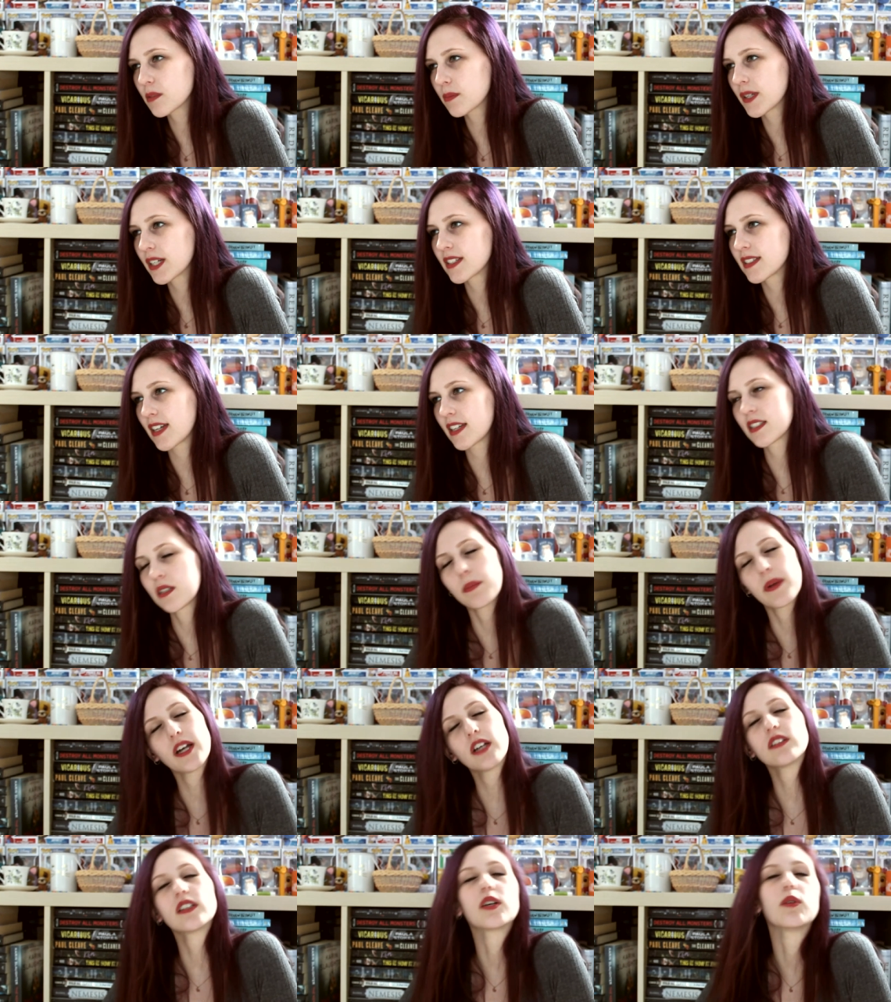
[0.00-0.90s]
because that's
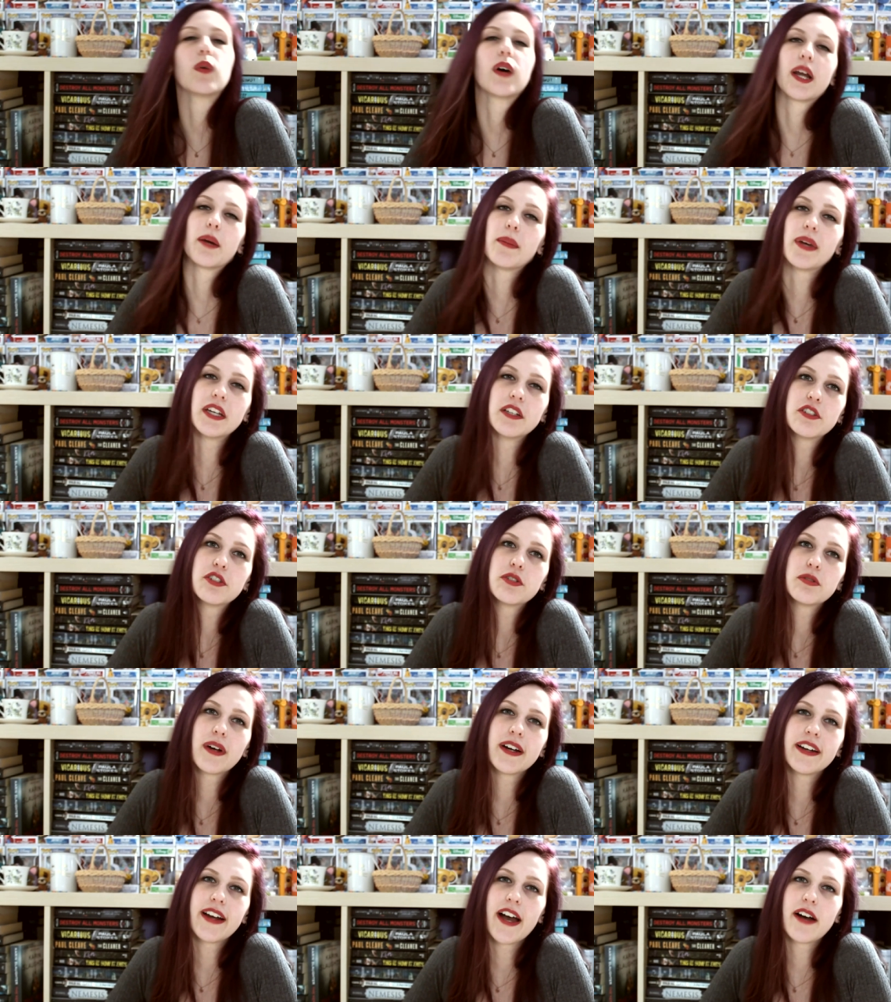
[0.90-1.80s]
apparently what I'm into
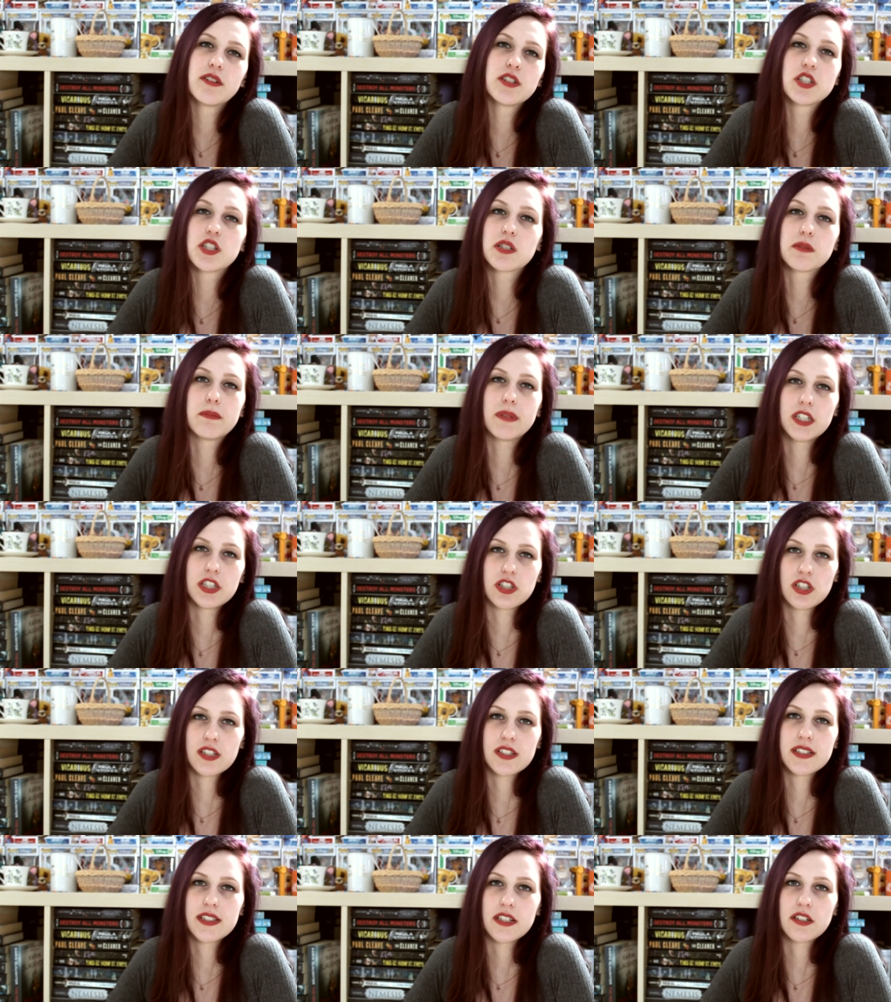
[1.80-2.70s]
right now, is just
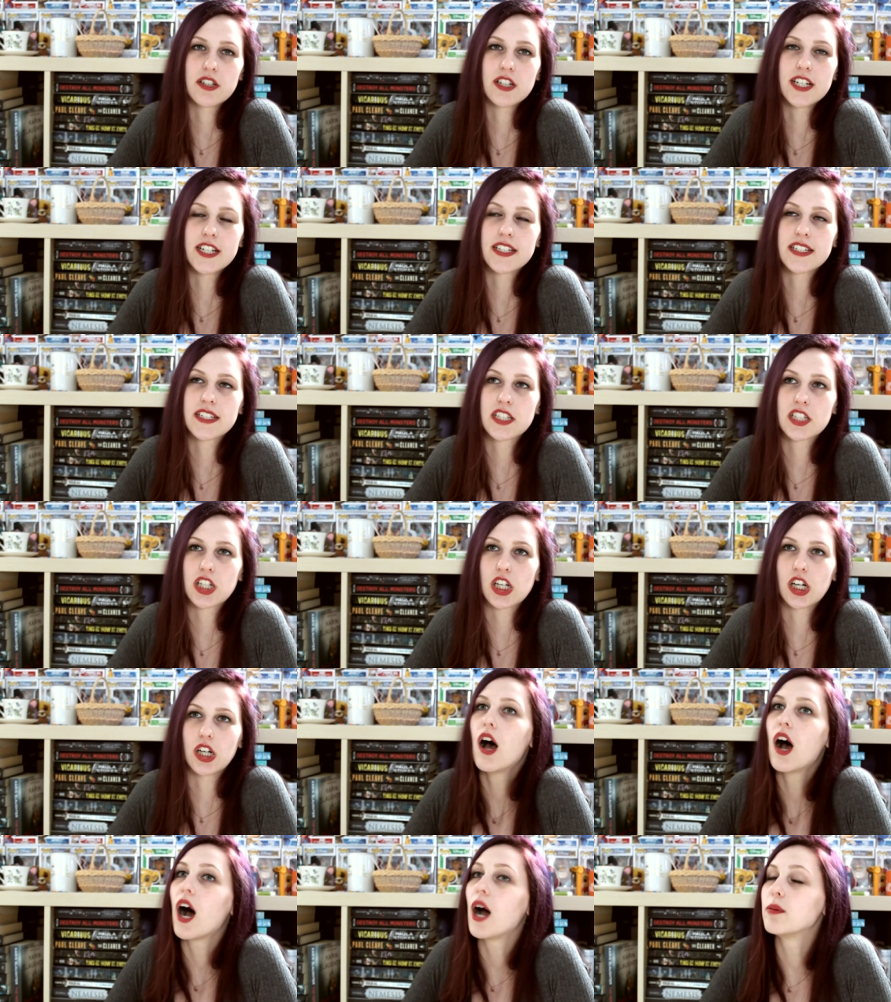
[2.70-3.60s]
binging series,
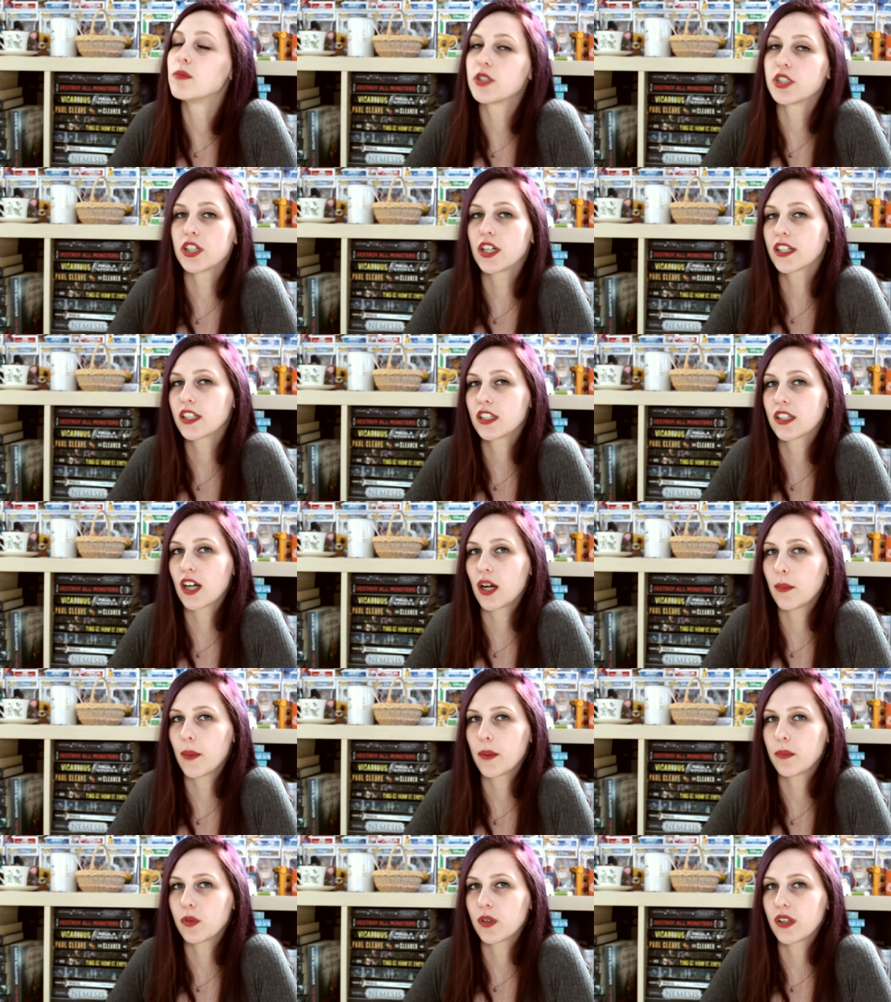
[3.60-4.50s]
so I'm sure I could
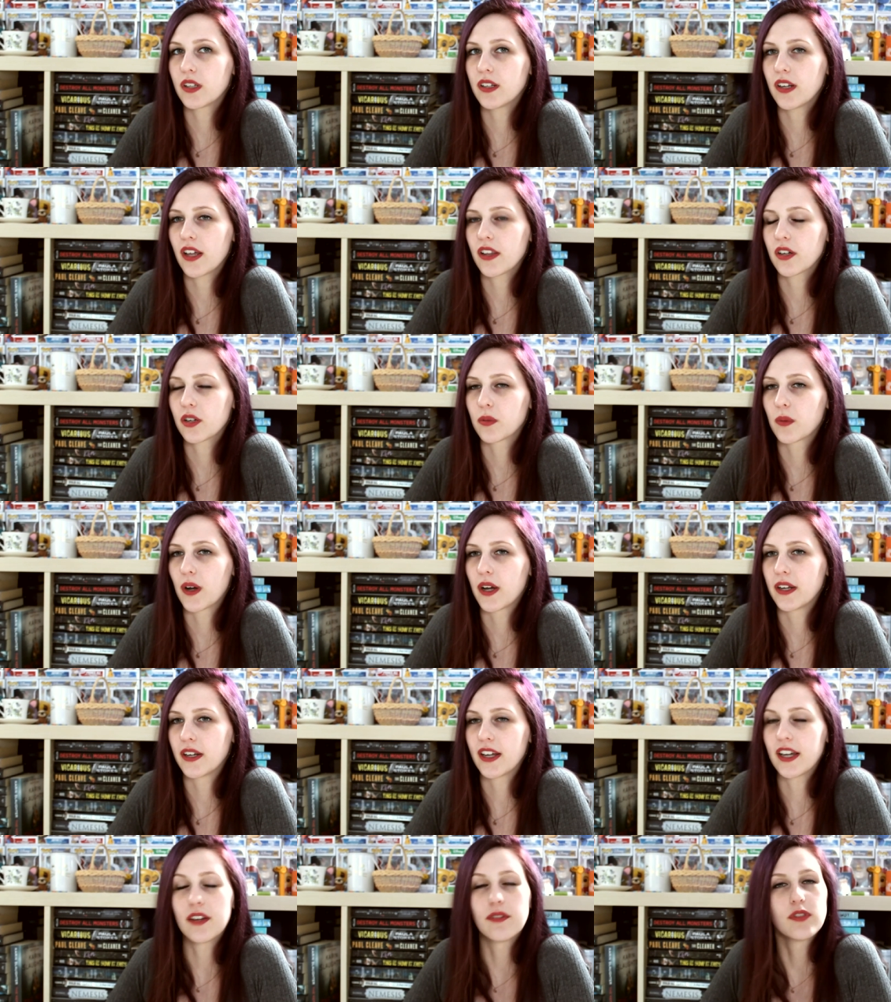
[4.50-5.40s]
come up with another
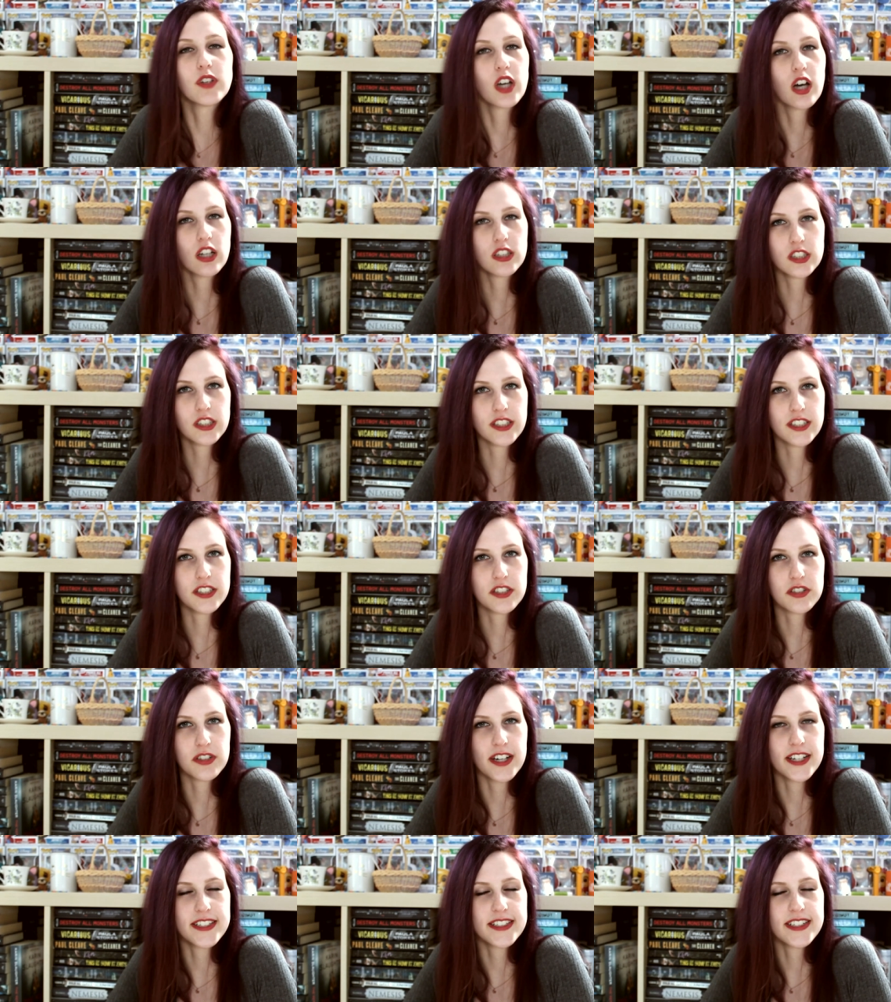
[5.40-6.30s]
one if y'all are
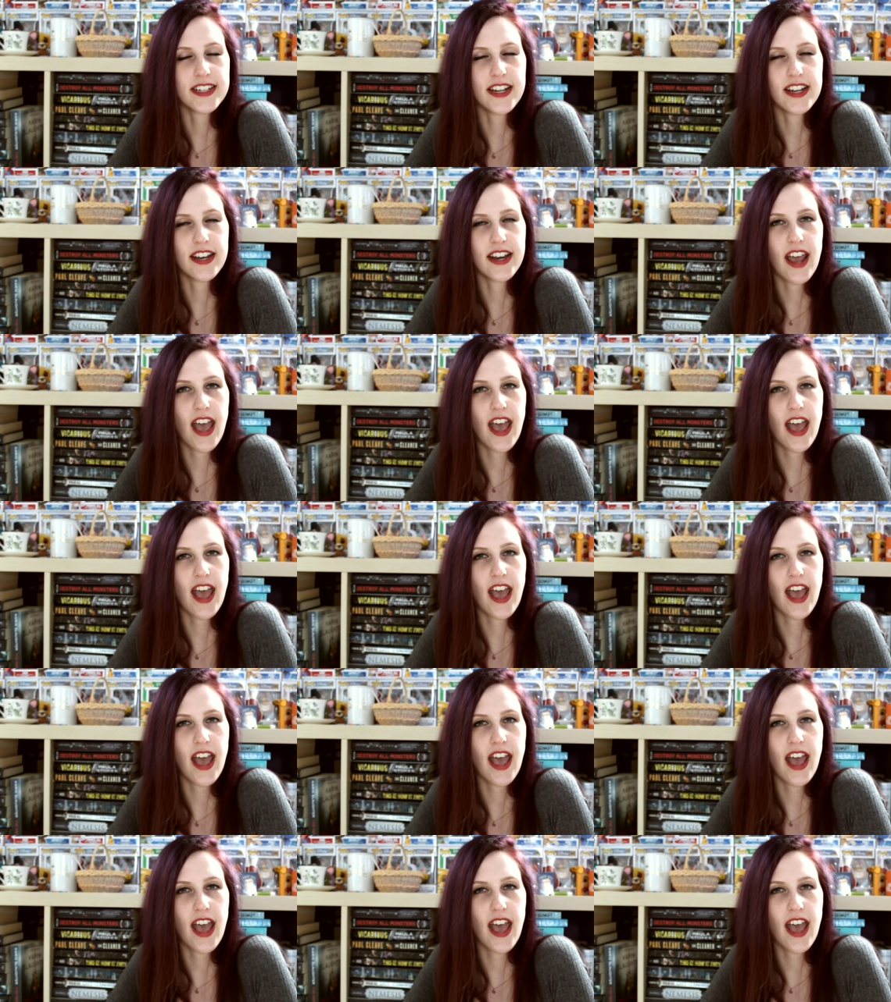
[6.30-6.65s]
interested.